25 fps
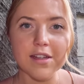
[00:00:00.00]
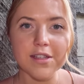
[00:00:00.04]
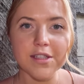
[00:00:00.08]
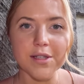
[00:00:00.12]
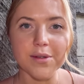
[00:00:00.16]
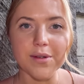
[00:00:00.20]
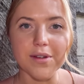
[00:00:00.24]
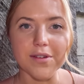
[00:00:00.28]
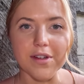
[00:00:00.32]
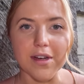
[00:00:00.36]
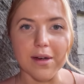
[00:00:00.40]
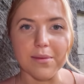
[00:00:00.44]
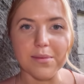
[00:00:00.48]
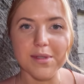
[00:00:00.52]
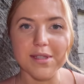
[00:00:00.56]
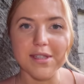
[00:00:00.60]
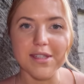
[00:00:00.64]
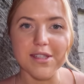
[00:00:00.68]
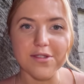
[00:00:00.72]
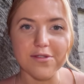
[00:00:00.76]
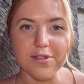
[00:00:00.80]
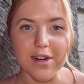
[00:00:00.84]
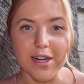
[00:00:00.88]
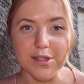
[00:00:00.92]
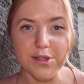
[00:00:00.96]
So we've come to
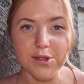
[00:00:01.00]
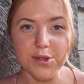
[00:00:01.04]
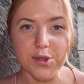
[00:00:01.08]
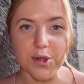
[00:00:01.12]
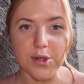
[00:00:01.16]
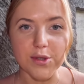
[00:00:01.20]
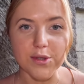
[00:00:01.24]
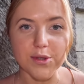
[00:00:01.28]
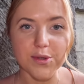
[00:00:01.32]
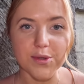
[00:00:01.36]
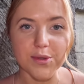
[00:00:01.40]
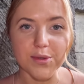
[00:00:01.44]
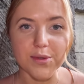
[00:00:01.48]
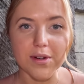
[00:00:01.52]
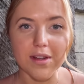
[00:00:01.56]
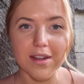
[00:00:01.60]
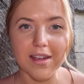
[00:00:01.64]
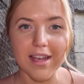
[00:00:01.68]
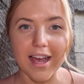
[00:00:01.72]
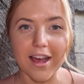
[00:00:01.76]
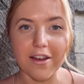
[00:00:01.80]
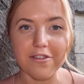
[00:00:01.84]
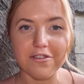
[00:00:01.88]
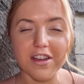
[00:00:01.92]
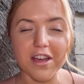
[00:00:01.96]
this restaurant called
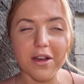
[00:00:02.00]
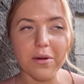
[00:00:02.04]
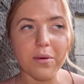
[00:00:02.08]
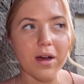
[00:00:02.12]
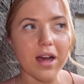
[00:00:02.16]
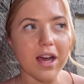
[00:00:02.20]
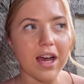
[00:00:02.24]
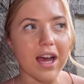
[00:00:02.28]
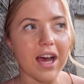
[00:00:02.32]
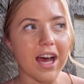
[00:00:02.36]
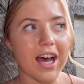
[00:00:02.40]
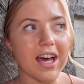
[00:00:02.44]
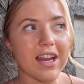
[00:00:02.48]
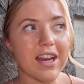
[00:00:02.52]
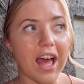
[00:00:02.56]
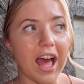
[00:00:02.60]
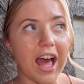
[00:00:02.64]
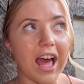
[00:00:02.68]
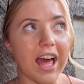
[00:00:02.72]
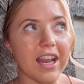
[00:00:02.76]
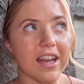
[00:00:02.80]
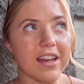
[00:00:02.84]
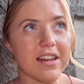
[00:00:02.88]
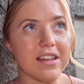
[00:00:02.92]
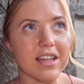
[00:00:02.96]
Cafe Wayan
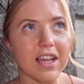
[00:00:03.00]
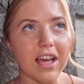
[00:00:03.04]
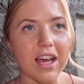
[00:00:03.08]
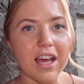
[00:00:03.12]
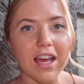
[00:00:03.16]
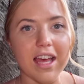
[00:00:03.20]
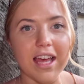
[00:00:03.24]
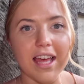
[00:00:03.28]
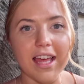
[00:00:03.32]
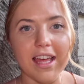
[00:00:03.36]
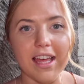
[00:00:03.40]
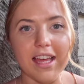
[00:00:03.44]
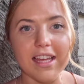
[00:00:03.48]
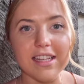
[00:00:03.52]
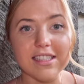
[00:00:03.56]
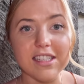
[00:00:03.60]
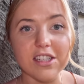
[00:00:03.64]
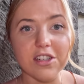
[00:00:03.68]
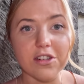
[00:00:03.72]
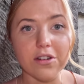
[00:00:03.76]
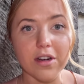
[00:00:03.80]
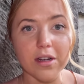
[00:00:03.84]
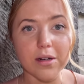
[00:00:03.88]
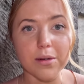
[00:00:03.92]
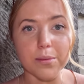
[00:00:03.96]
and it's
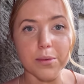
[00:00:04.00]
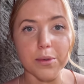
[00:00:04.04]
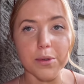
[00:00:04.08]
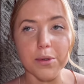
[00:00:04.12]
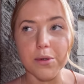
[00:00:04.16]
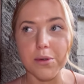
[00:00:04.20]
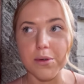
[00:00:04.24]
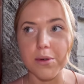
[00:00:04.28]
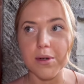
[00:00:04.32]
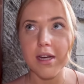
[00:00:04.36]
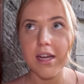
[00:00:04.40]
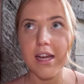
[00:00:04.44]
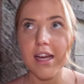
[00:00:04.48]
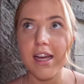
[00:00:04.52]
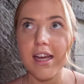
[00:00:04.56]
incredible.